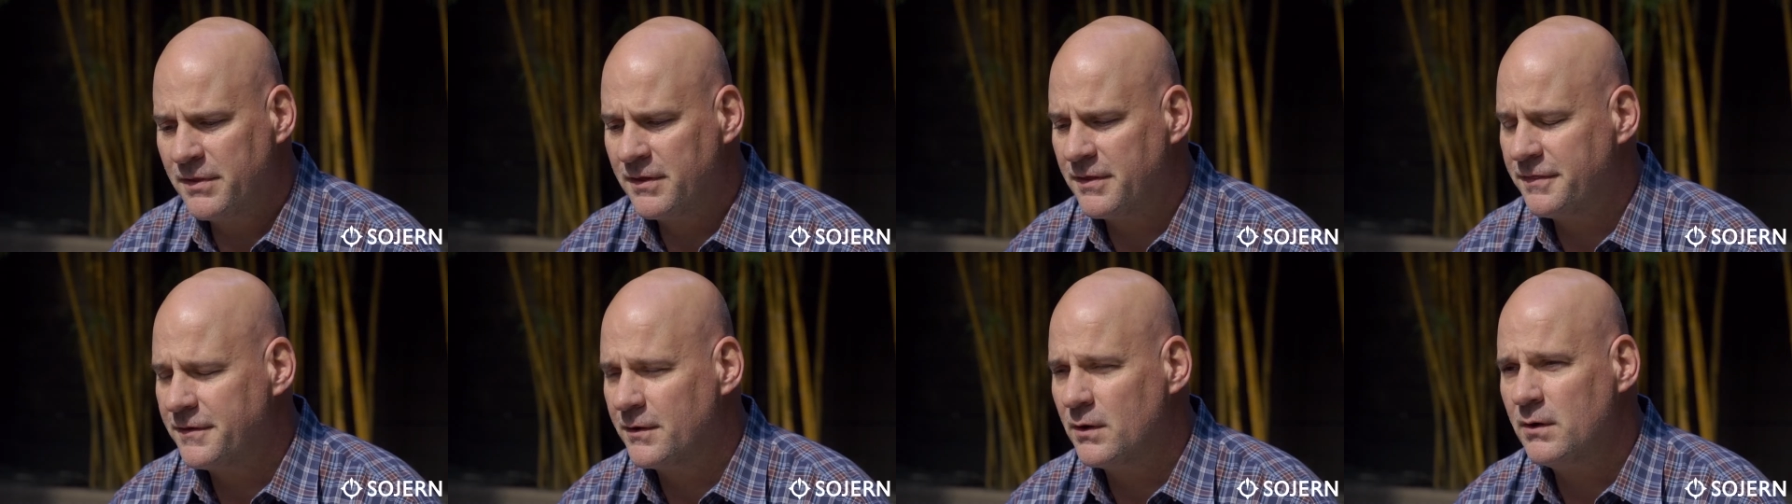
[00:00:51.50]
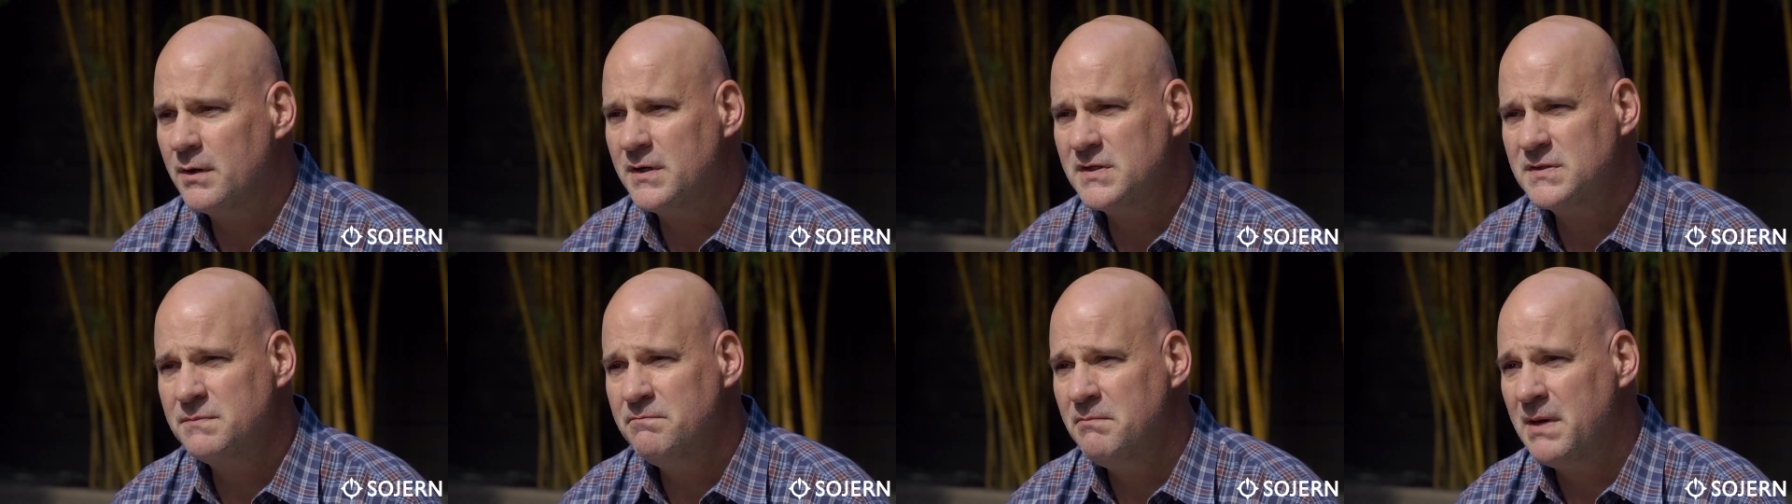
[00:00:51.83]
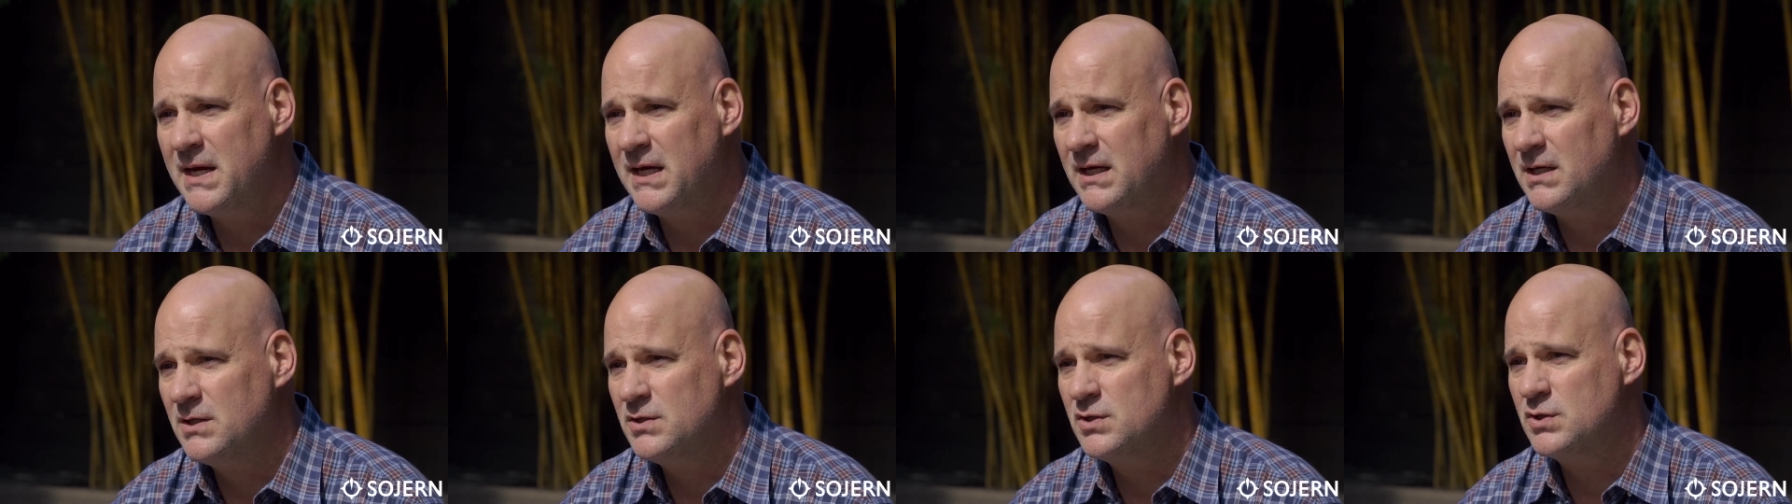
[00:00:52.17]
The third is
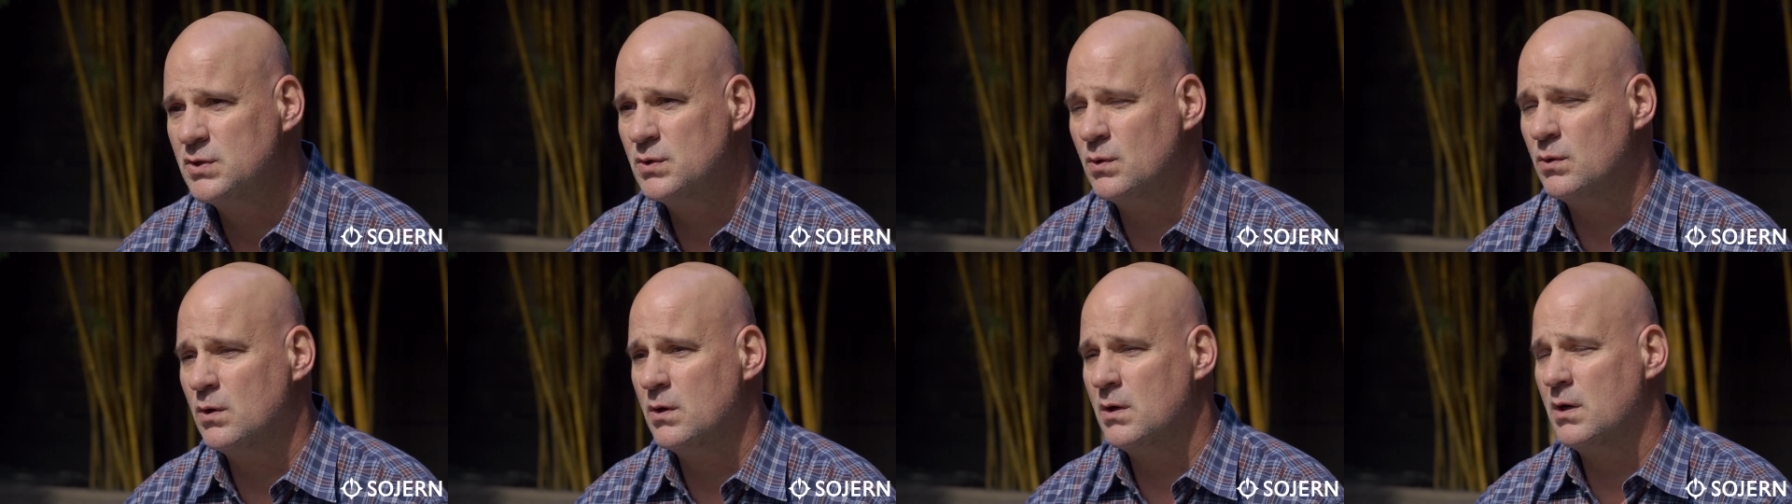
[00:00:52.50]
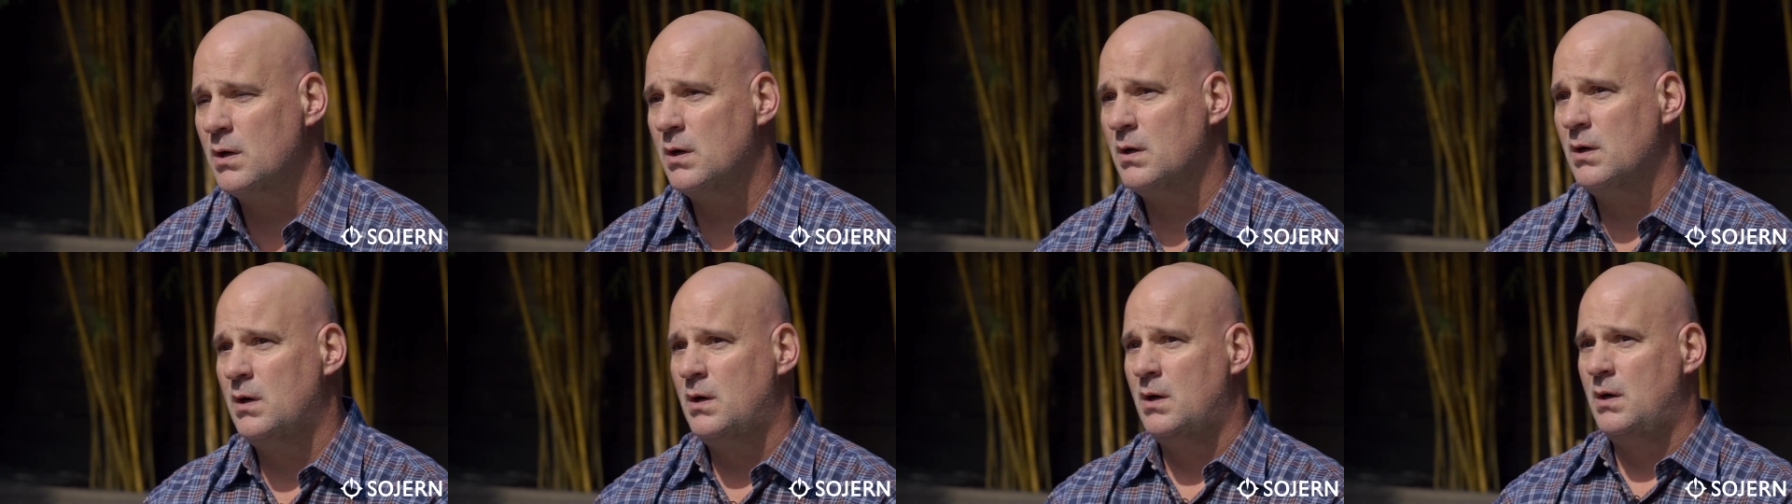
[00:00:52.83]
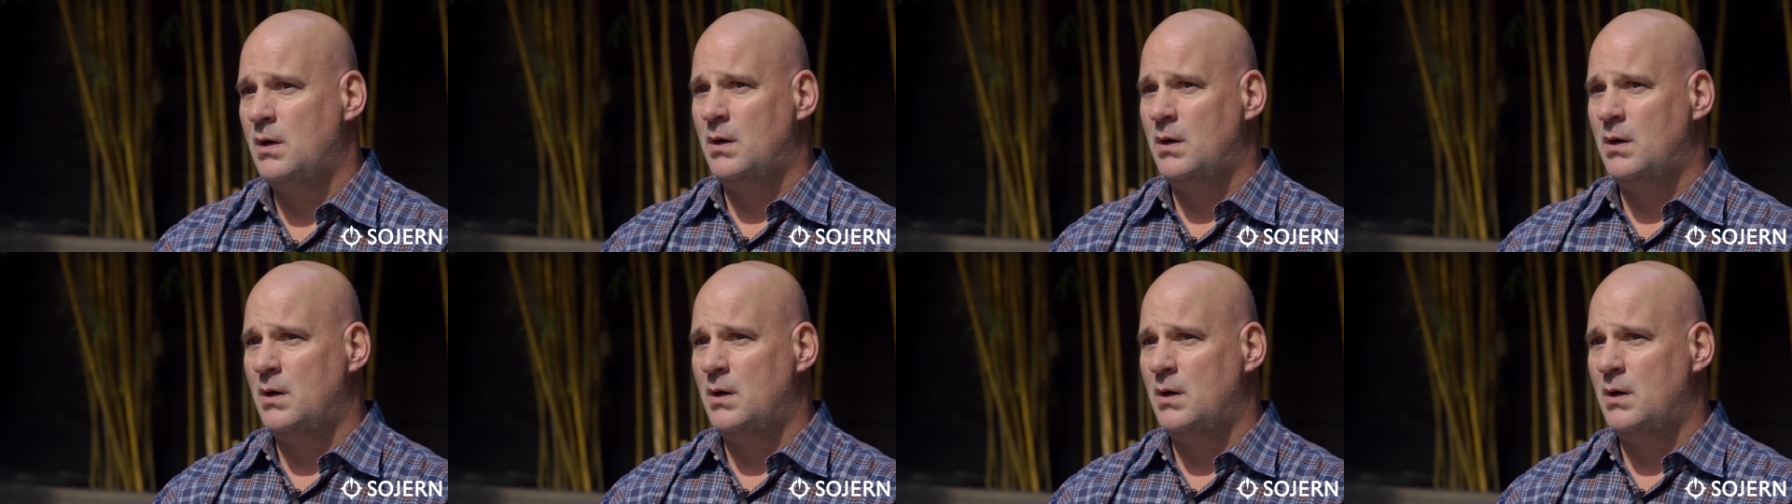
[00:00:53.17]
making sure